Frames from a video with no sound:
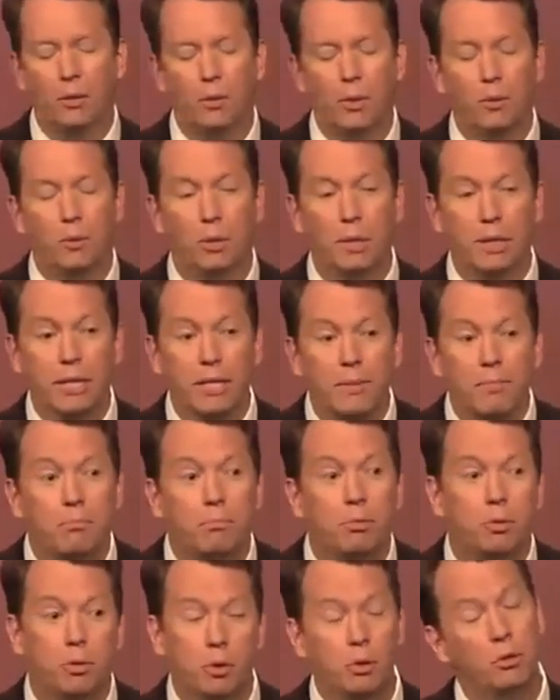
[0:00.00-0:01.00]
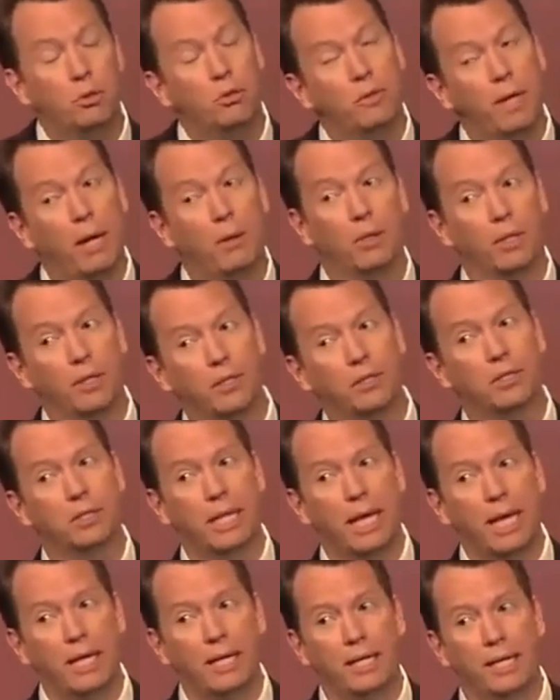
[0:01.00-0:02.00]
We will improve our
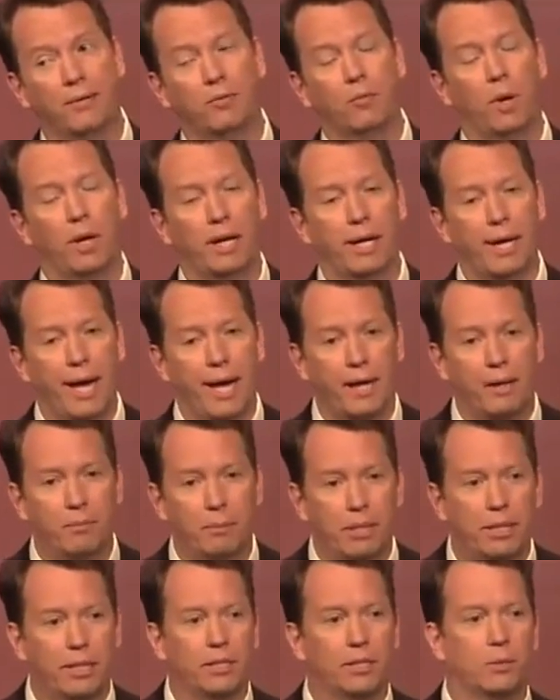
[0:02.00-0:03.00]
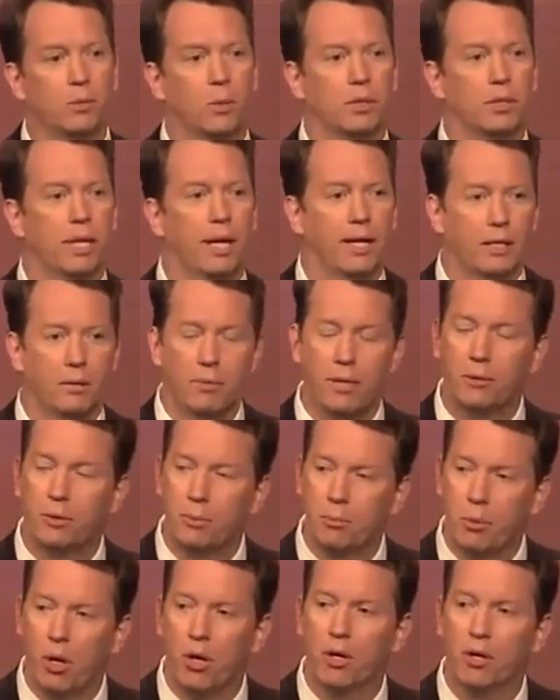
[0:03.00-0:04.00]
understanding of what an atom is, what the
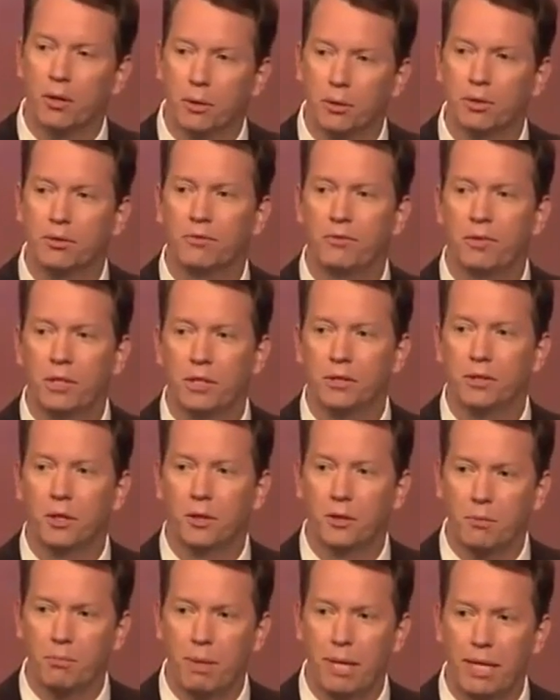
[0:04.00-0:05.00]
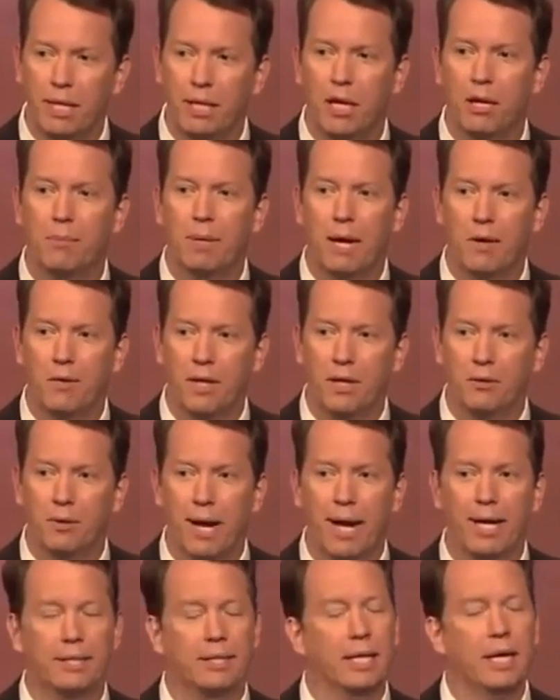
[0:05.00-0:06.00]
elementary particles and fields are that make it up, how they
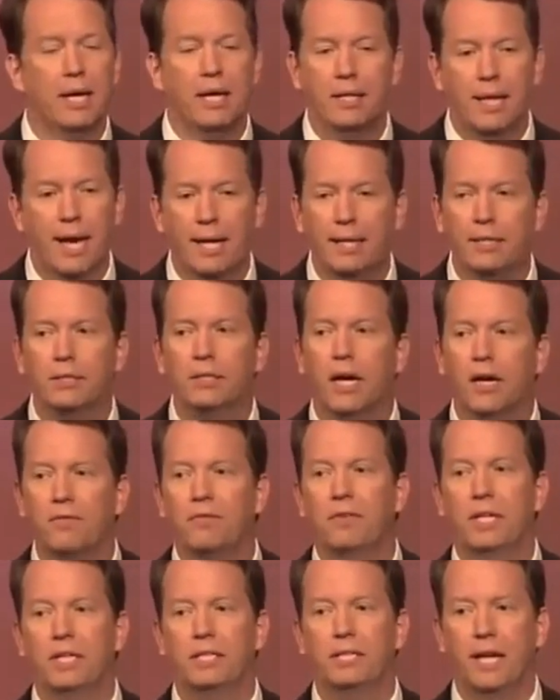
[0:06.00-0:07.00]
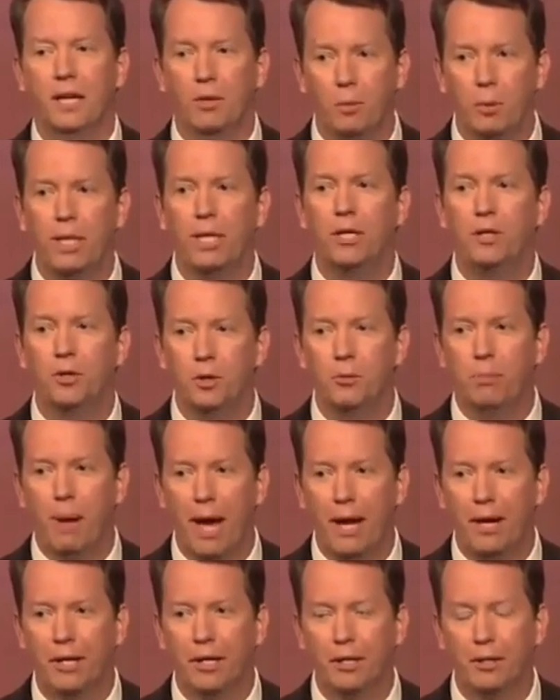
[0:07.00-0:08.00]
interact. That is not finished yet. We can do
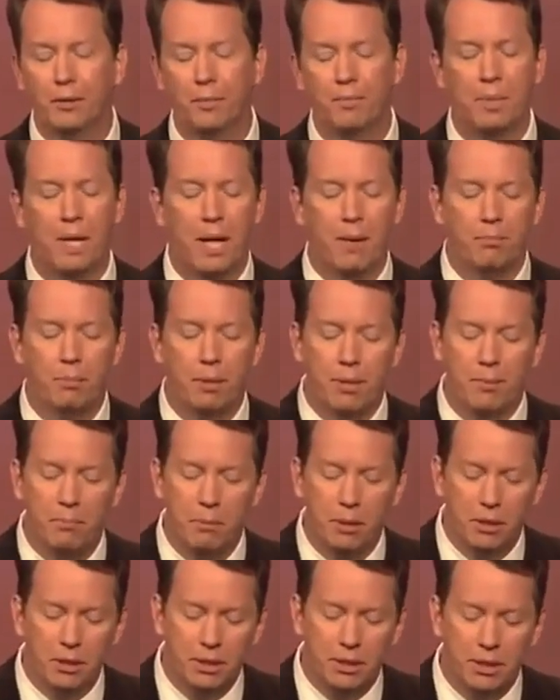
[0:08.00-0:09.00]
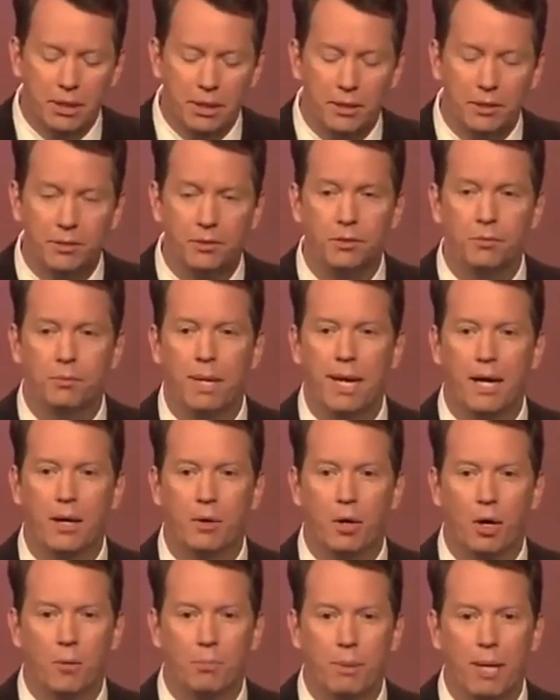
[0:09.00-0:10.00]
better. But a million years from
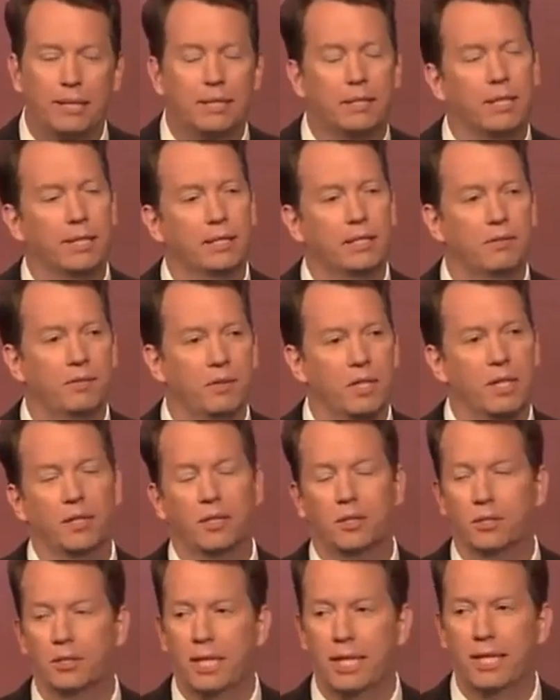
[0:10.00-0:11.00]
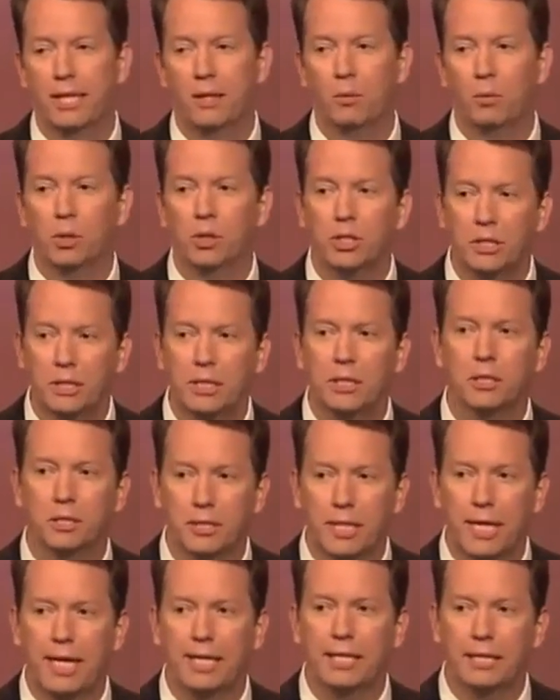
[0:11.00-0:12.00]
now, our best scientific understanding will
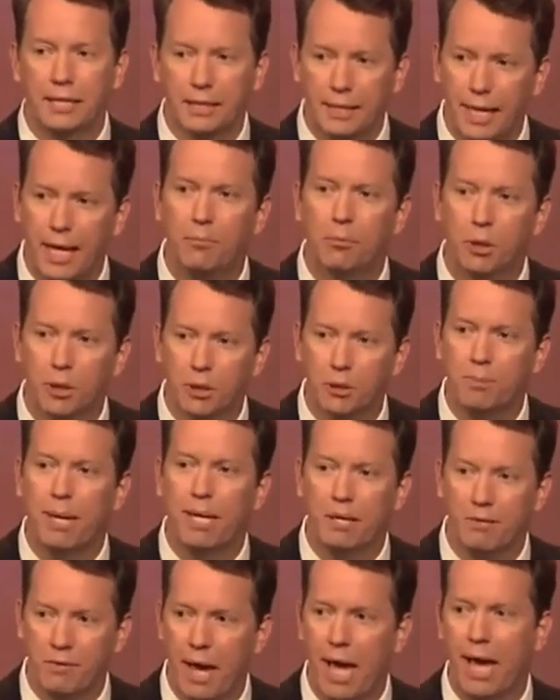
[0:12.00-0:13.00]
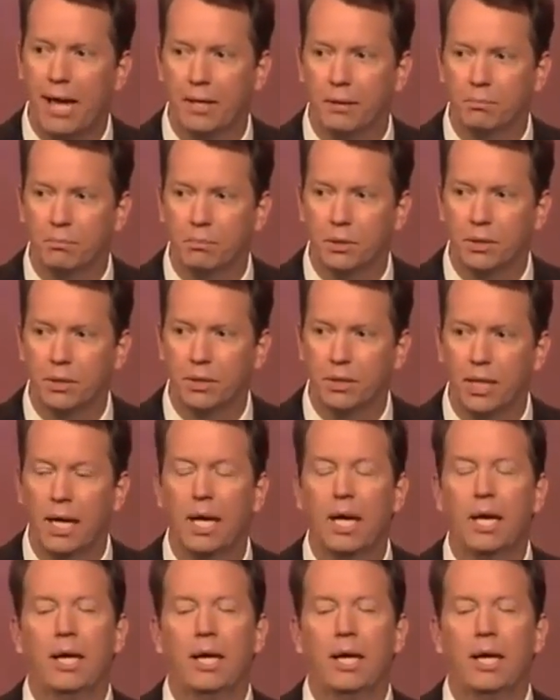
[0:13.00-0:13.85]
still say that the table is made of atoms.